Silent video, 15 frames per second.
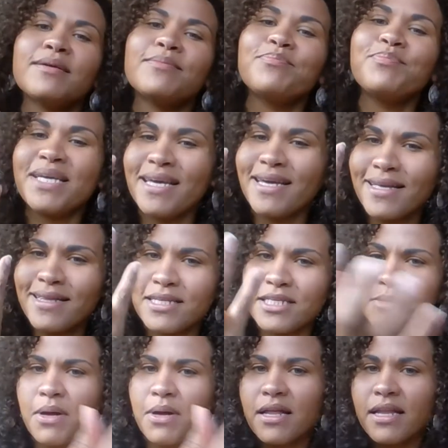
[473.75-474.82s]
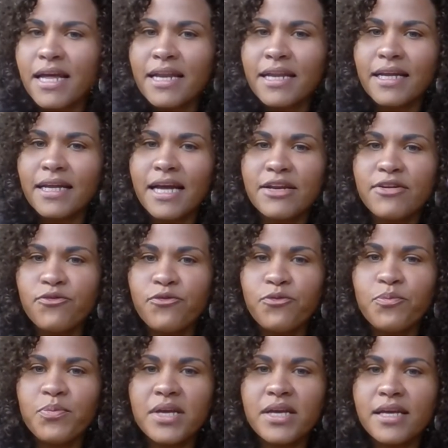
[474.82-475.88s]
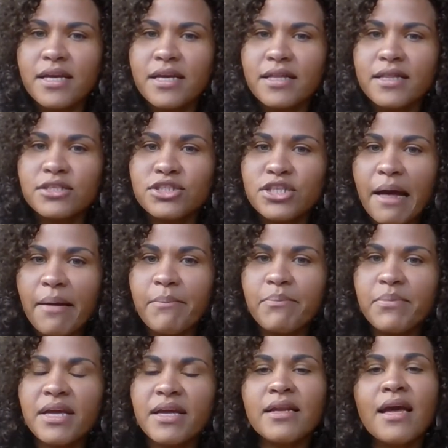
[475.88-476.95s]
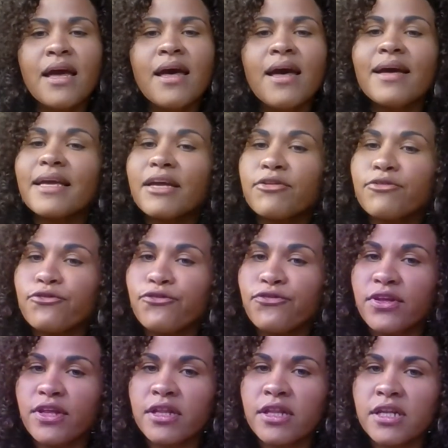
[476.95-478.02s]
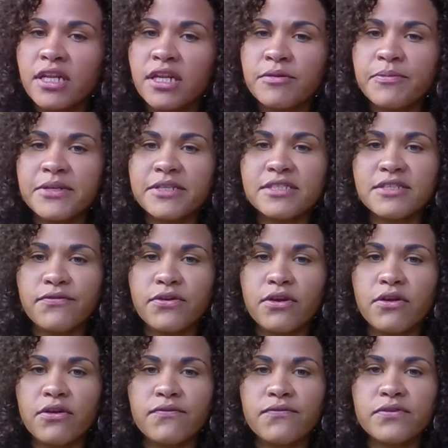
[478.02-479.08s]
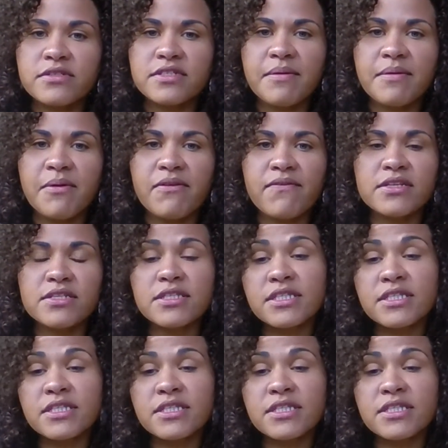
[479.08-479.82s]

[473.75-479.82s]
being in the spotlight and kind of being the champion can feel a little bit difficult for some of us.